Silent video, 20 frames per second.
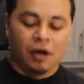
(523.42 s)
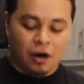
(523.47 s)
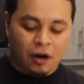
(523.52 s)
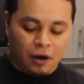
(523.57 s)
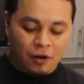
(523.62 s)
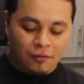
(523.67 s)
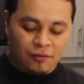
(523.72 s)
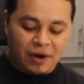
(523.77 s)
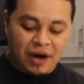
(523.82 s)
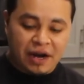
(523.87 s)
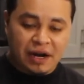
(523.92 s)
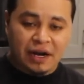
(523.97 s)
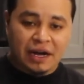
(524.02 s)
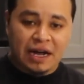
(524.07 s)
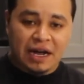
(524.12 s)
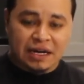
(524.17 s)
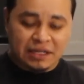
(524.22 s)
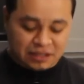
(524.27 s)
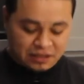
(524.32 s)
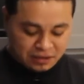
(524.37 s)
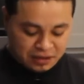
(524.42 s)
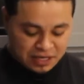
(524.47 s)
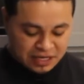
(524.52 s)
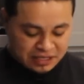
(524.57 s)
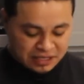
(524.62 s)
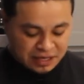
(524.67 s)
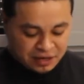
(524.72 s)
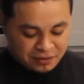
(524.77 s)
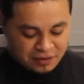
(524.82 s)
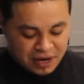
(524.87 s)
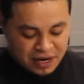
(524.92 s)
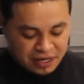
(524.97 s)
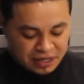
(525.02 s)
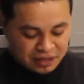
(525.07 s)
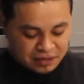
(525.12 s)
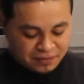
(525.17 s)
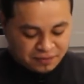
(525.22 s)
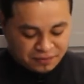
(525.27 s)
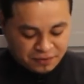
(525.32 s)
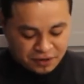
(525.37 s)
Alrighty, guys, so let's get
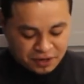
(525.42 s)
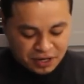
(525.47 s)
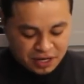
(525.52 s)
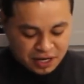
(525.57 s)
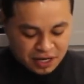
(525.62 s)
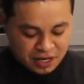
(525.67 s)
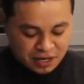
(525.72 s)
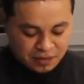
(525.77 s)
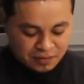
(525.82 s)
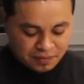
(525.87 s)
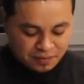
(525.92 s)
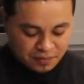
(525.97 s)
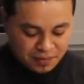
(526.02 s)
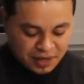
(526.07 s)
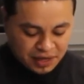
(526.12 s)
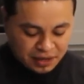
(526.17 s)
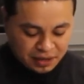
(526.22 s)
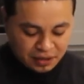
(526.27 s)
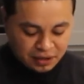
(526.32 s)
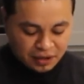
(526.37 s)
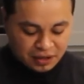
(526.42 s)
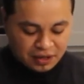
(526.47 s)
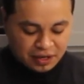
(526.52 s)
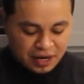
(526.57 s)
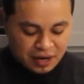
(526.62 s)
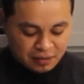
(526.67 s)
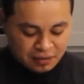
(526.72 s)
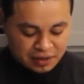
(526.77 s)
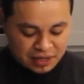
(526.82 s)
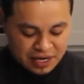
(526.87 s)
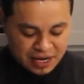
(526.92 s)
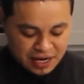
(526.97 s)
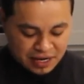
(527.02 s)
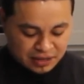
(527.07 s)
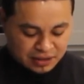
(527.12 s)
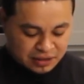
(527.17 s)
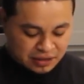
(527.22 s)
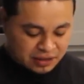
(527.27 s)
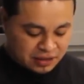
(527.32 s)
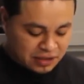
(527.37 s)
ready for making our deviled
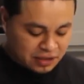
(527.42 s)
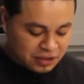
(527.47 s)
eggs.